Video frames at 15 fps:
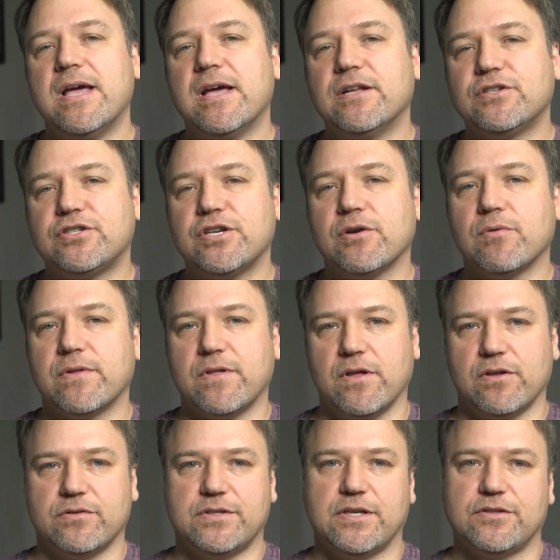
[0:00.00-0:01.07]
and share with
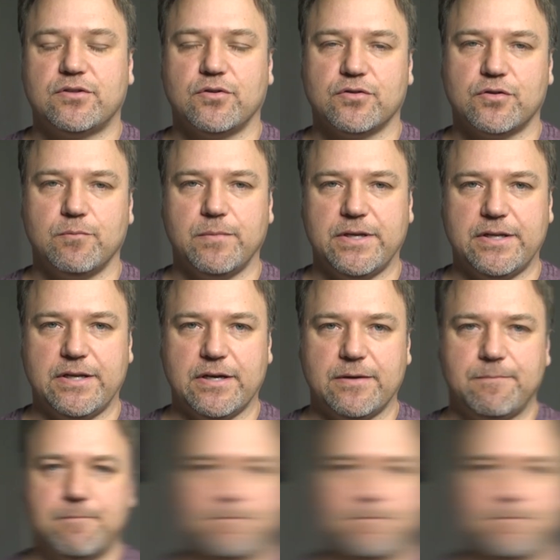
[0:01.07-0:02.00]
others on social media.